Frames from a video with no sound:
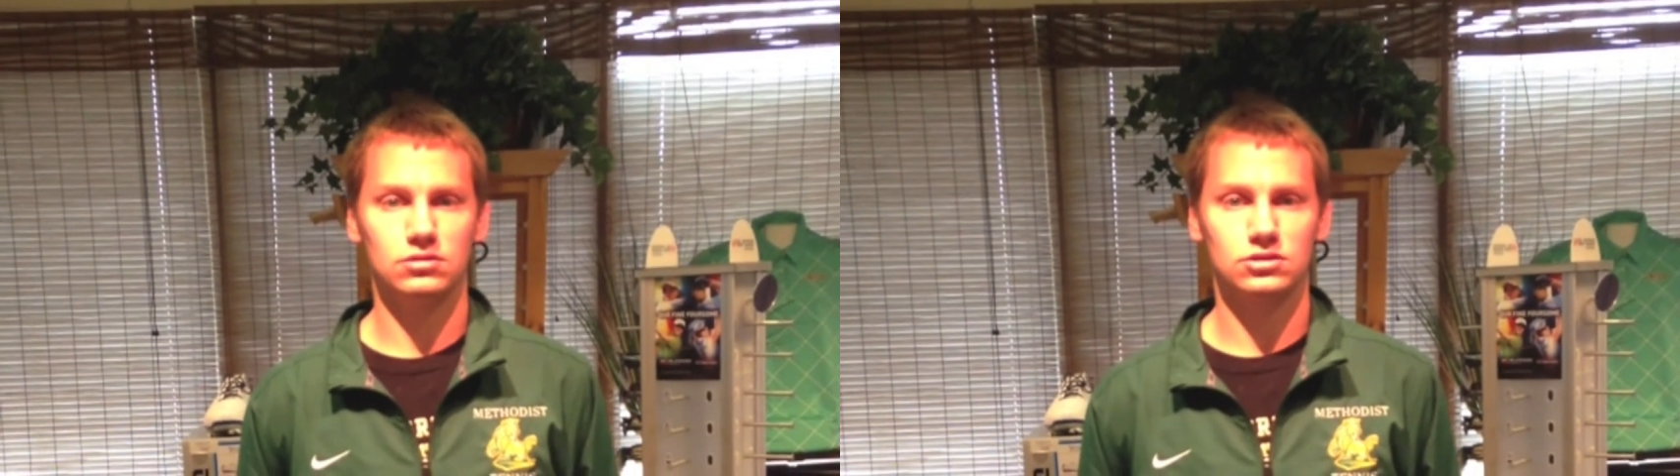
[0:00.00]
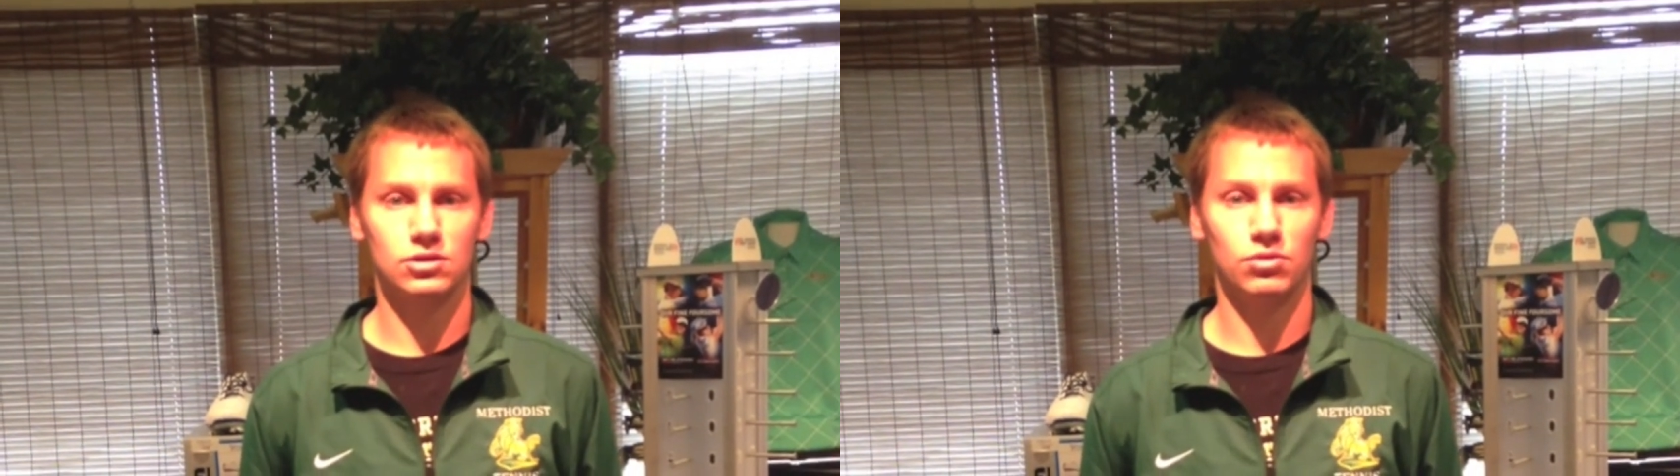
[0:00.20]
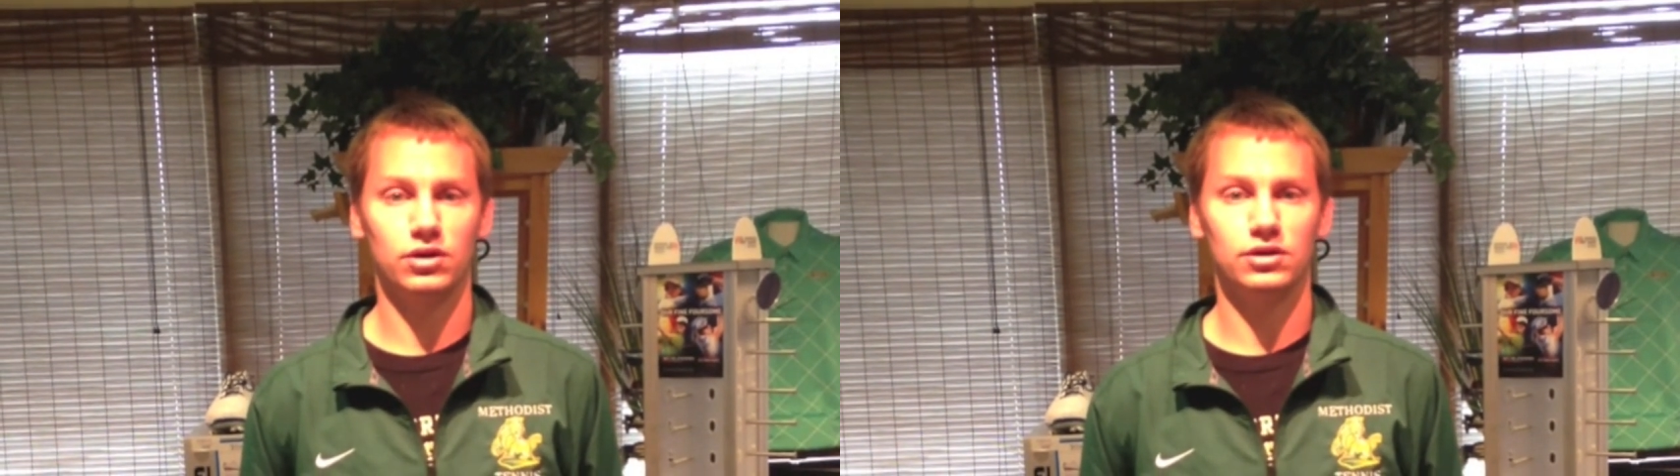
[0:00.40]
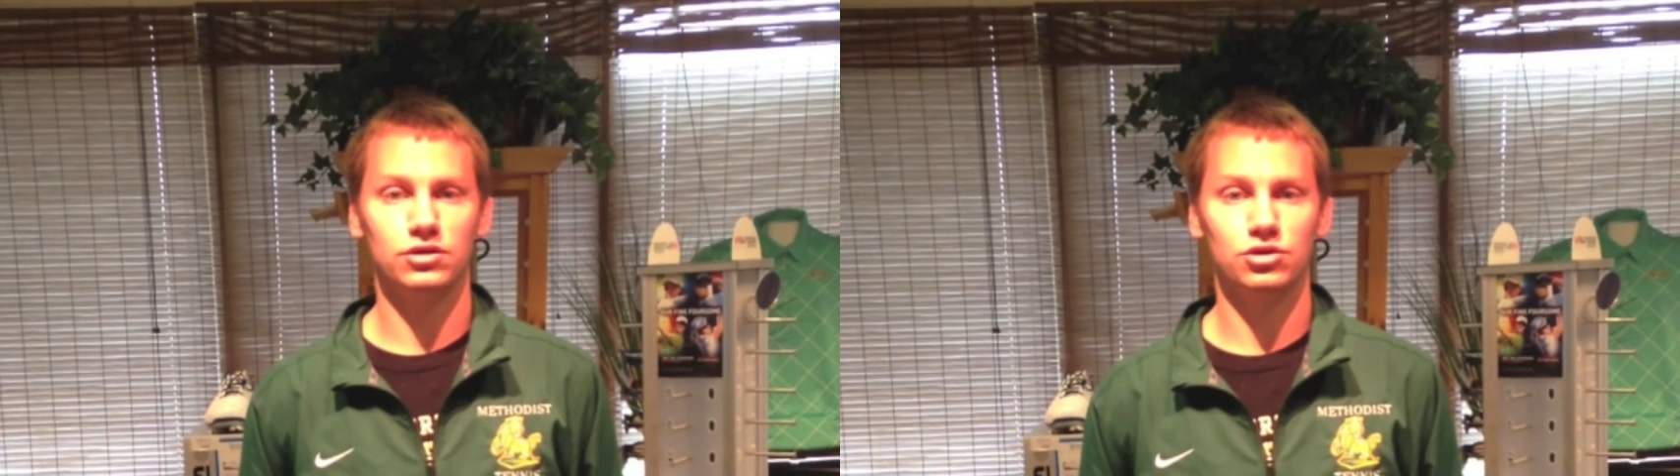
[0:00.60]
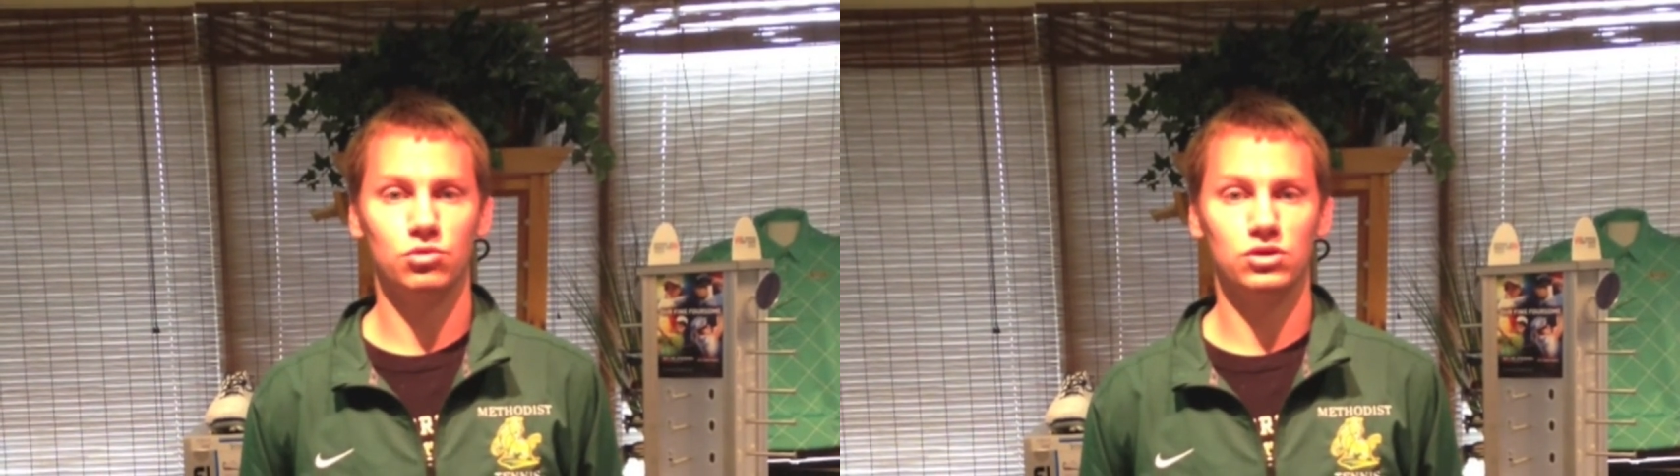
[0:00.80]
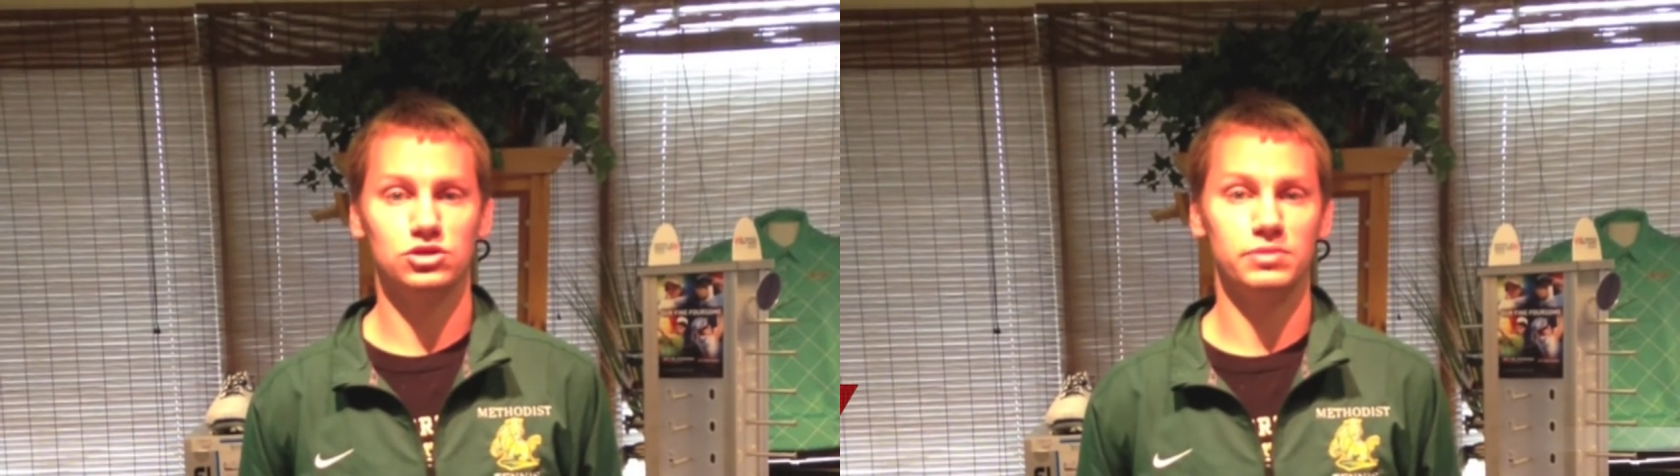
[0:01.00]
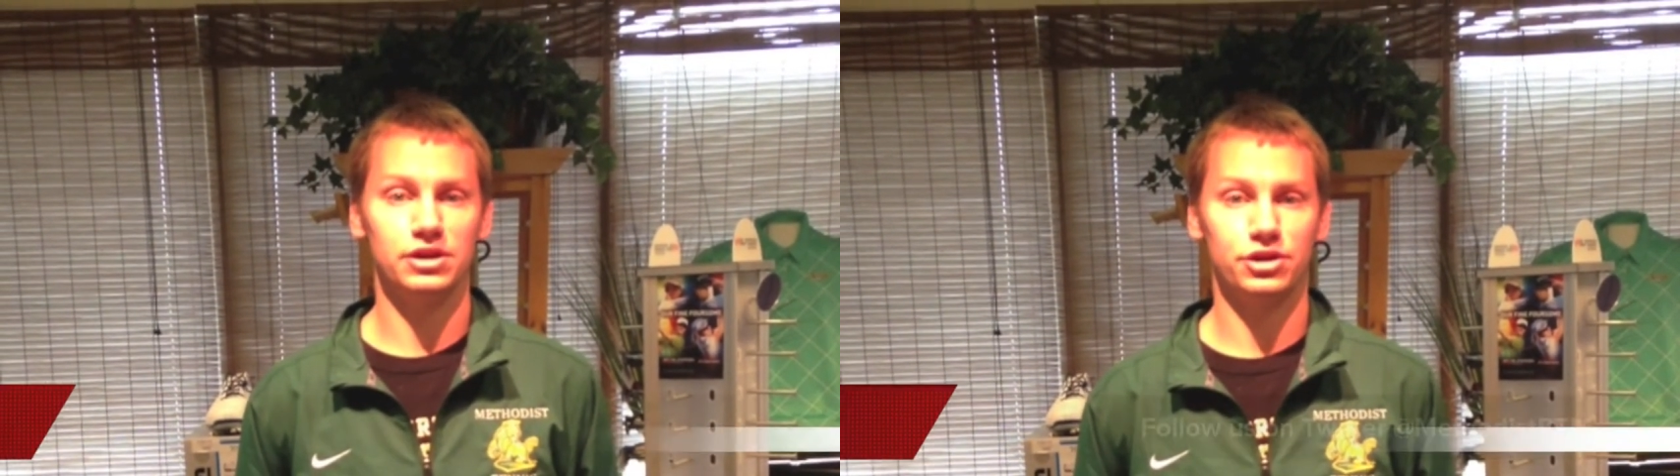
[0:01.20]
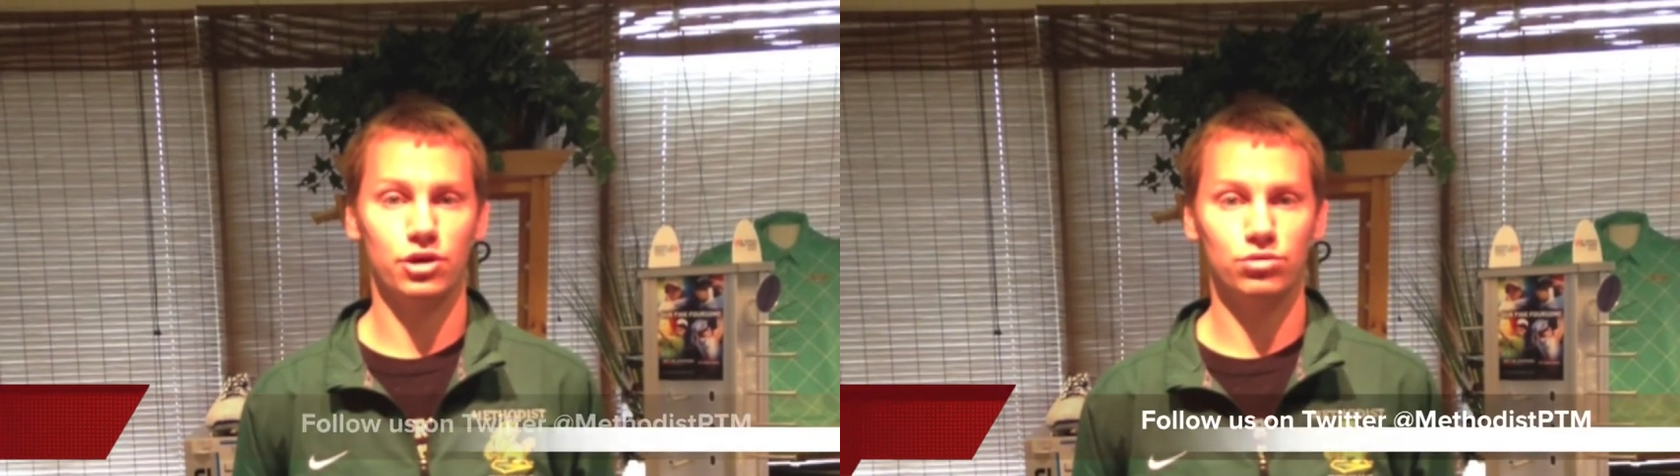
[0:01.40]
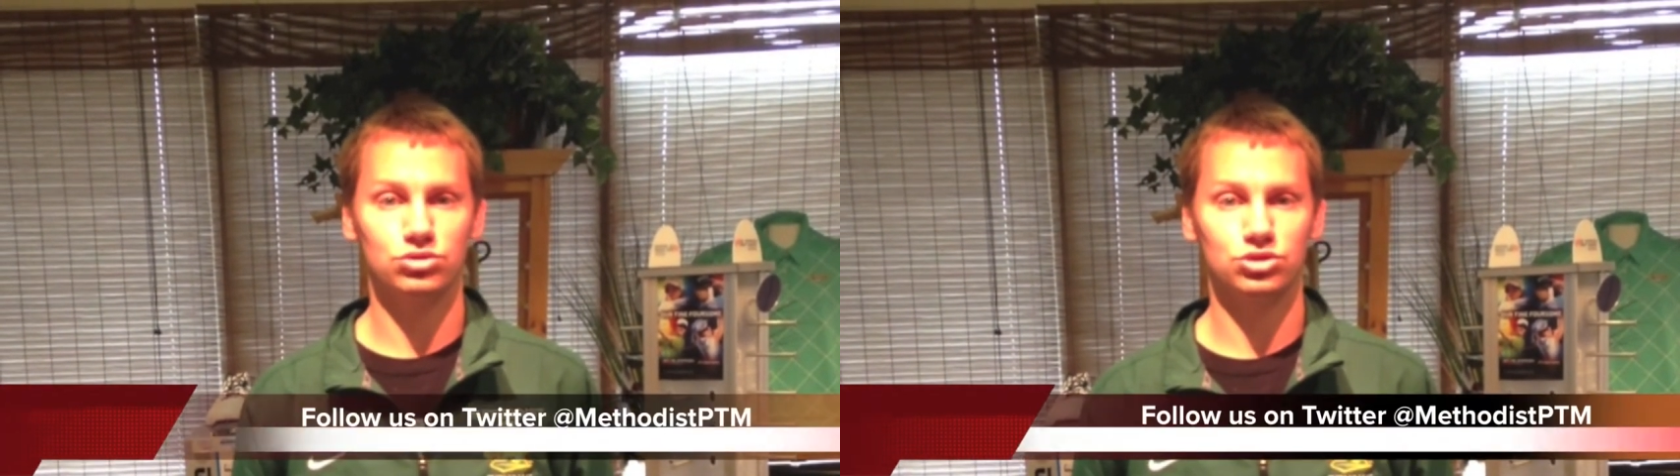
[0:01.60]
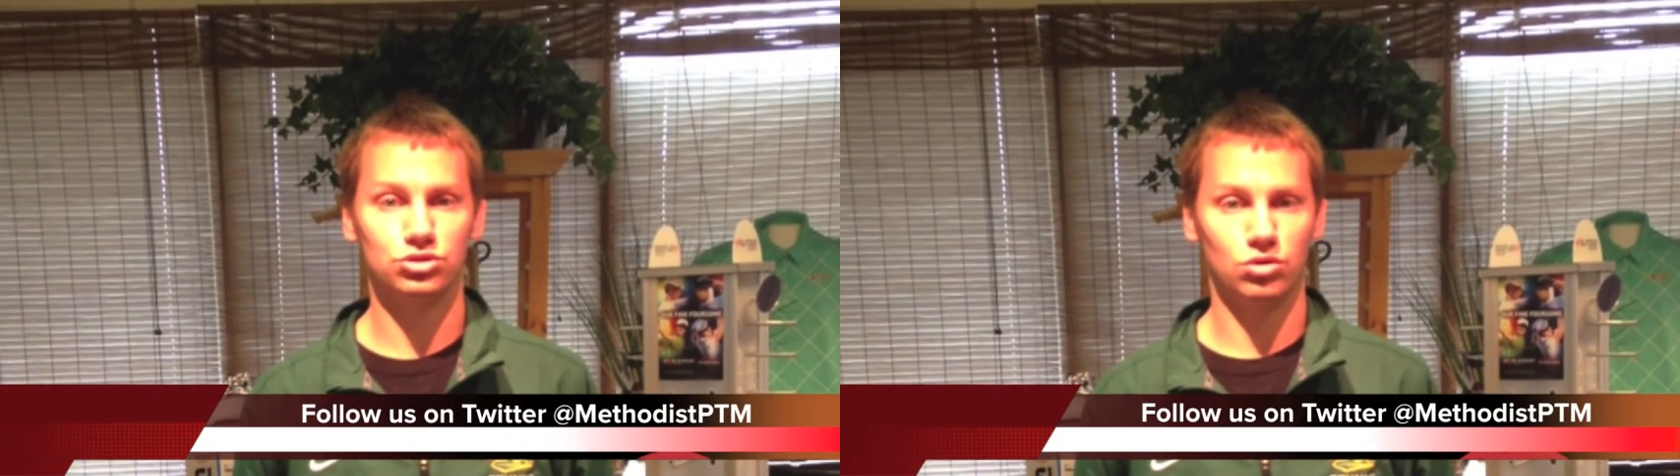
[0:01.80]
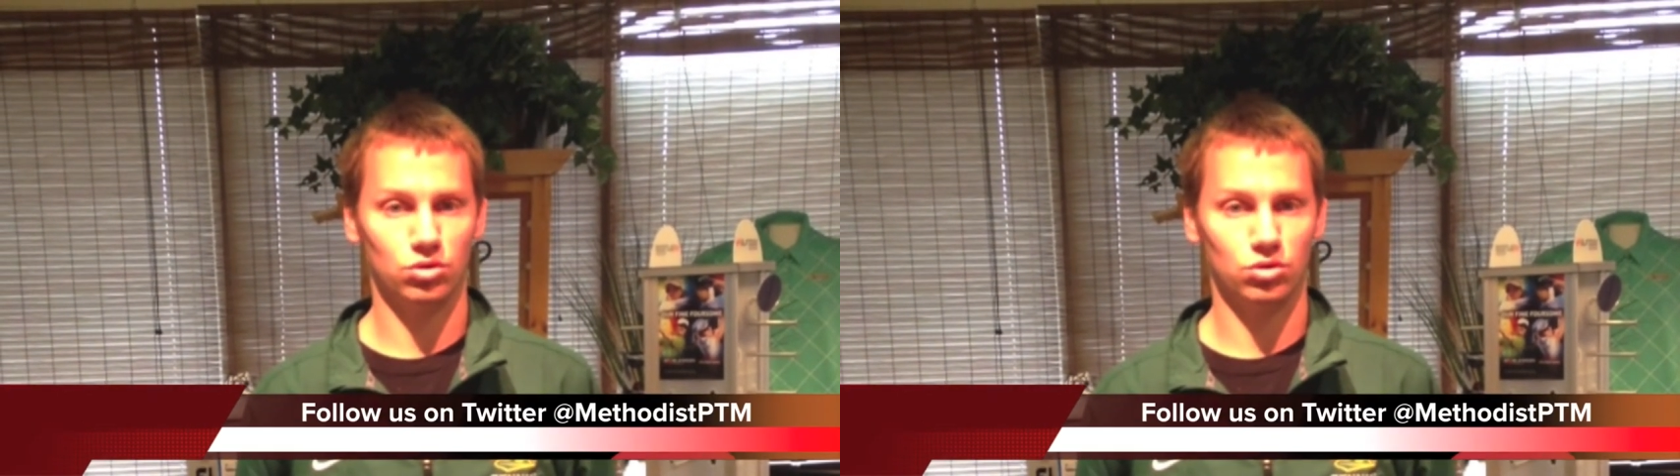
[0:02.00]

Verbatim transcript: someone who wants to be a coach